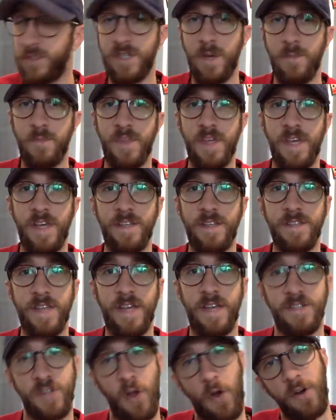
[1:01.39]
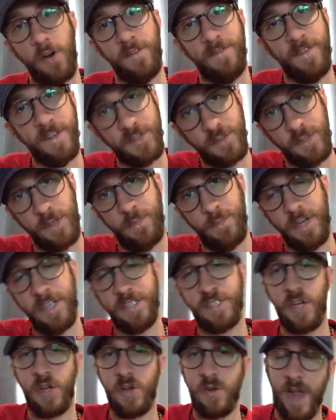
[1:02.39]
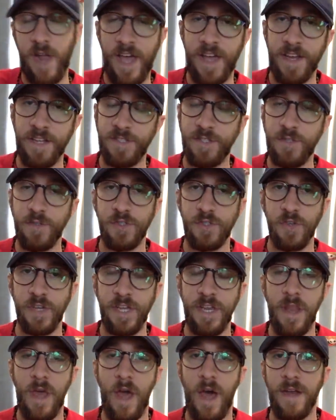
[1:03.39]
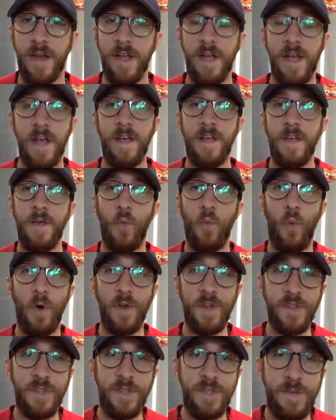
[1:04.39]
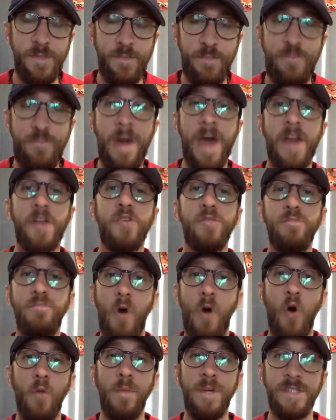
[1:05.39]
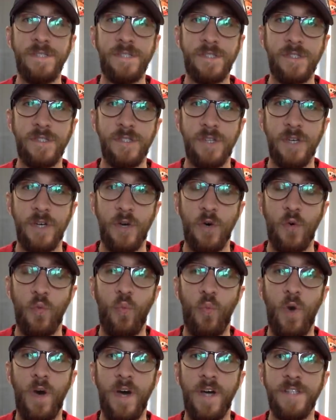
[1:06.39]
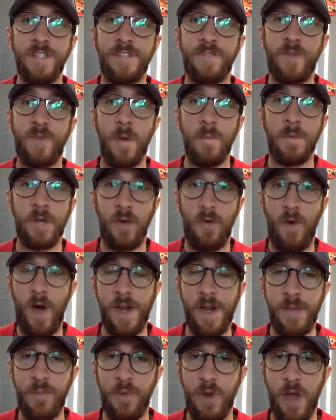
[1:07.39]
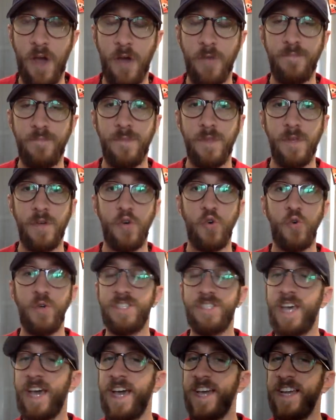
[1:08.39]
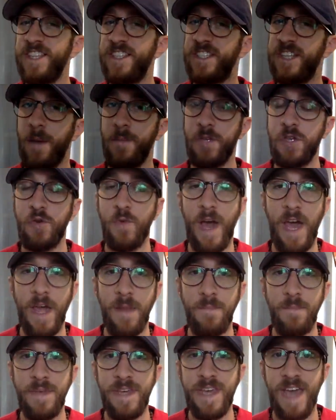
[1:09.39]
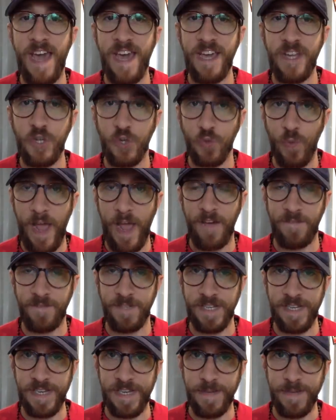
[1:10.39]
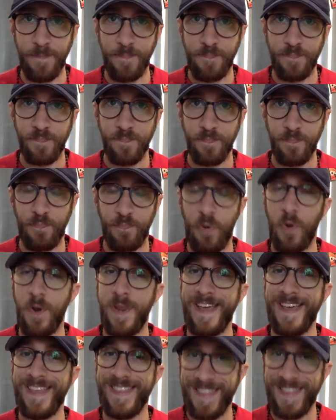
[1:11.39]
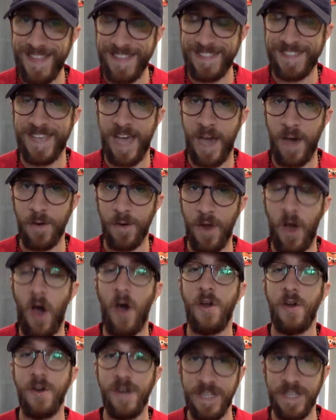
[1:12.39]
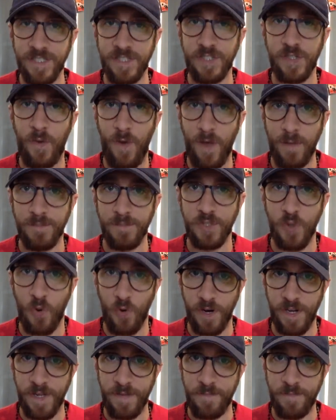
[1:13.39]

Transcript: something that is artificially placed on your head, it's usually not. One of the better moments was from Kalani Brown, who is a W N B A draftee, putting this out on her Instagram story.